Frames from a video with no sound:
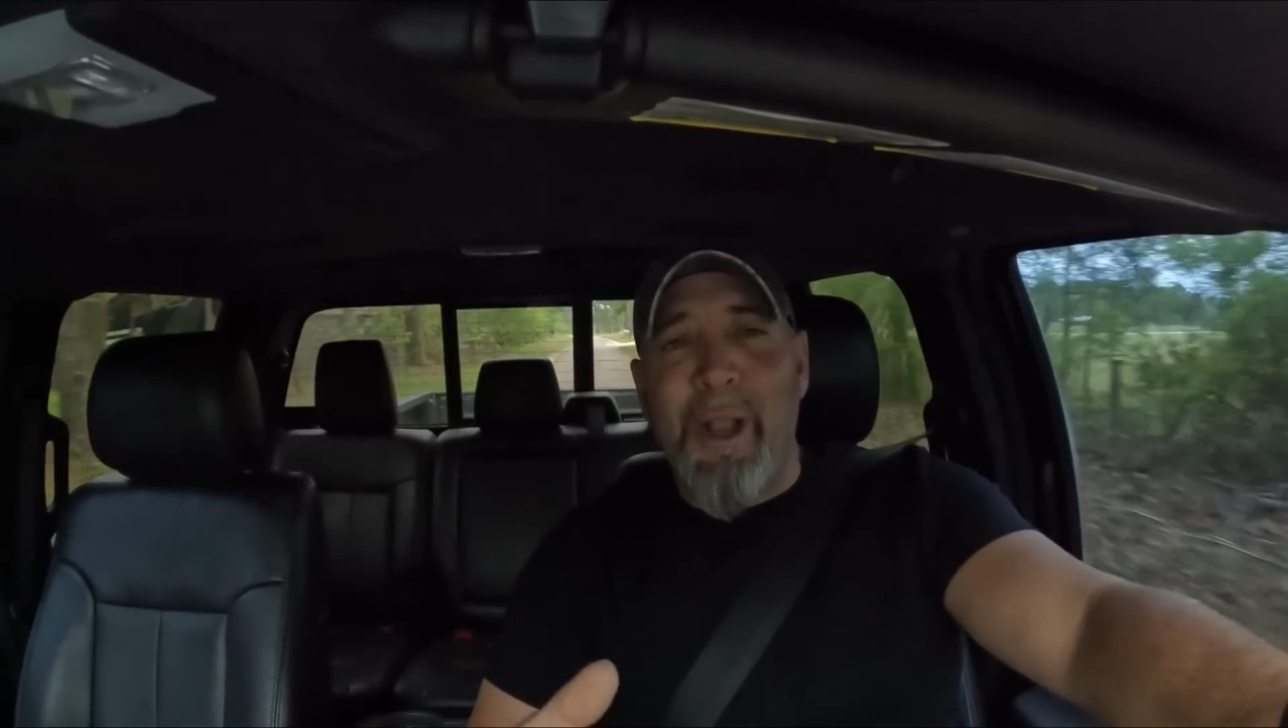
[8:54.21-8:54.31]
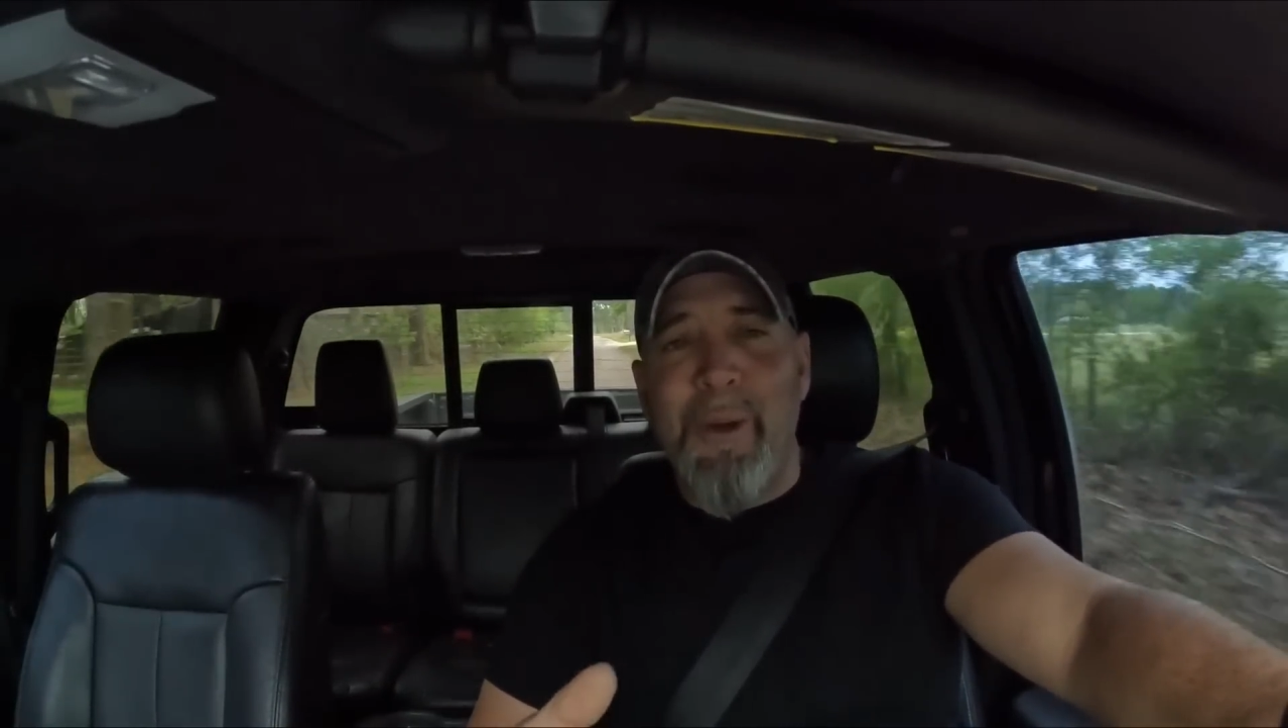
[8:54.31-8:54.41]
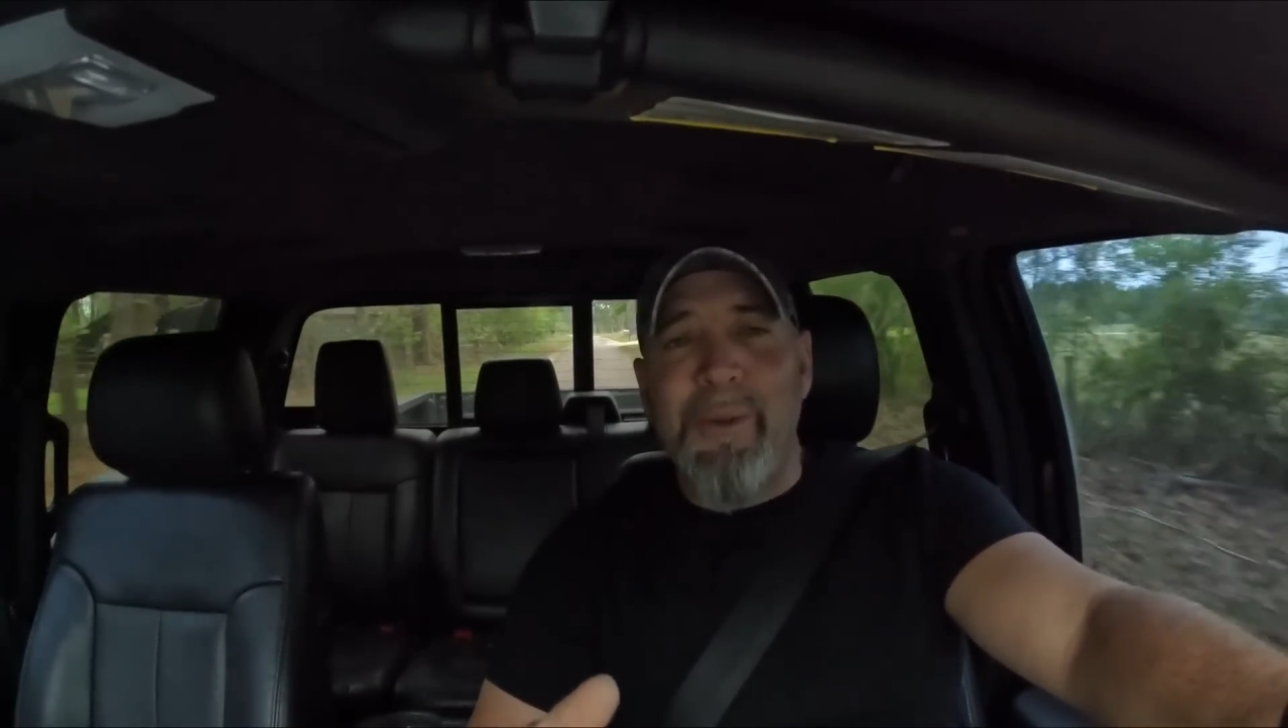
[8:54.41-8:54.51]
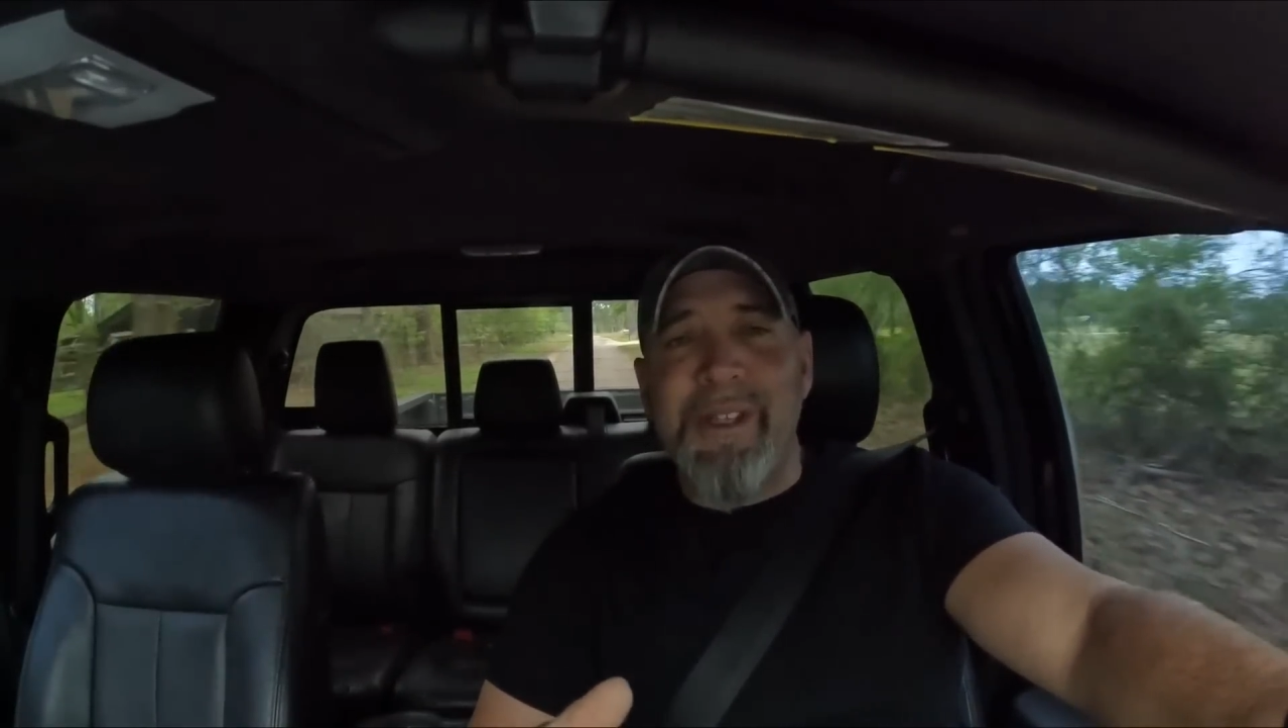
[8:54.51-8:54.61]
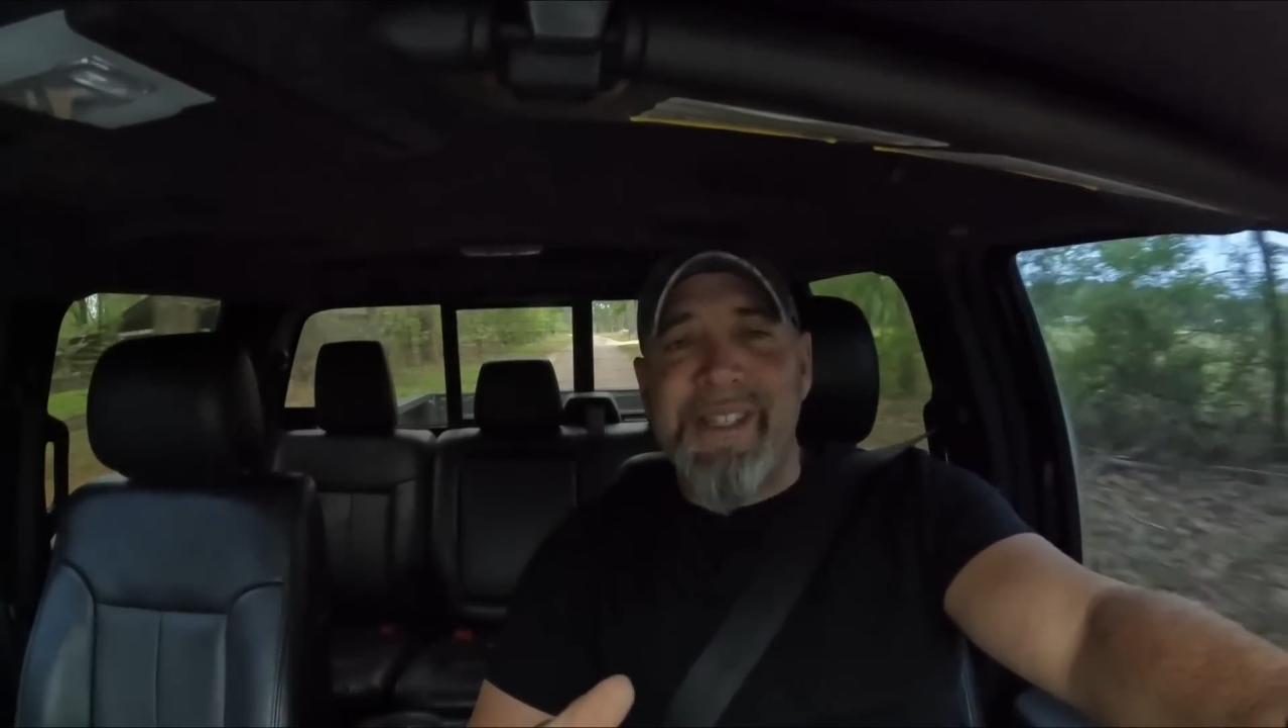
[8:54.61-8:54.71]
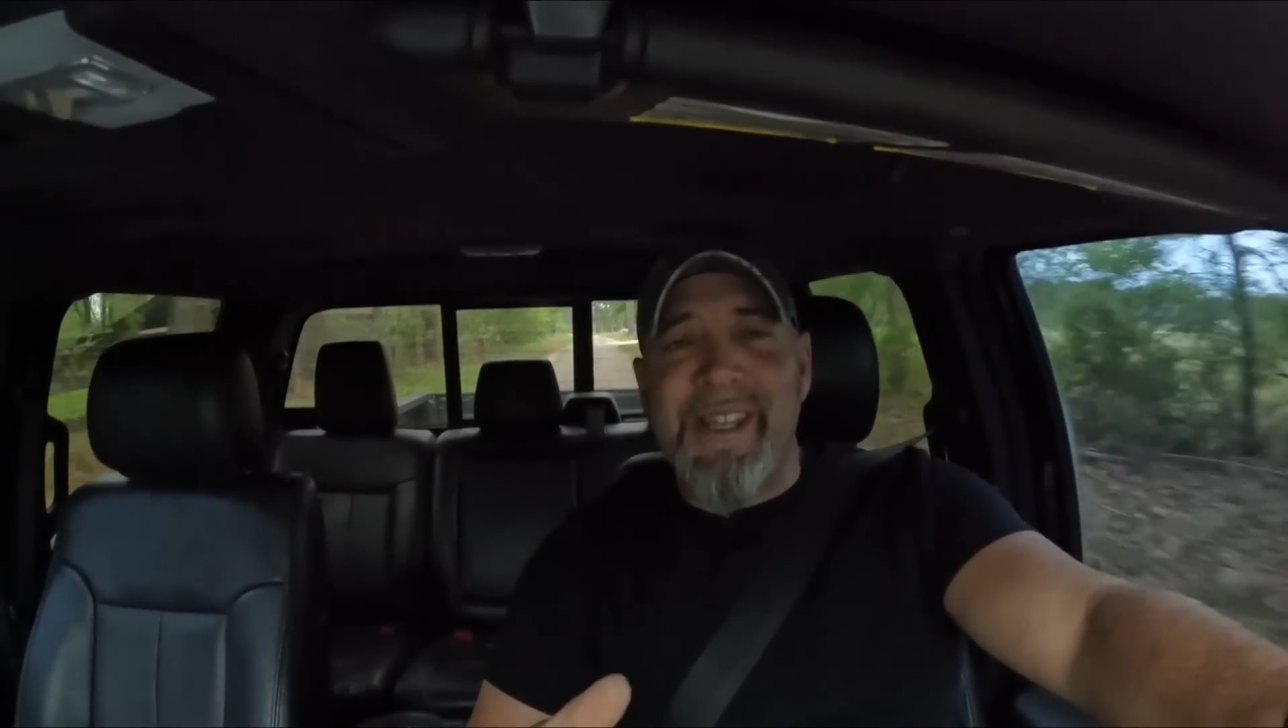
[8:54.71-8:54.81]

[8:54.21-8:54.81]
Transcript: load this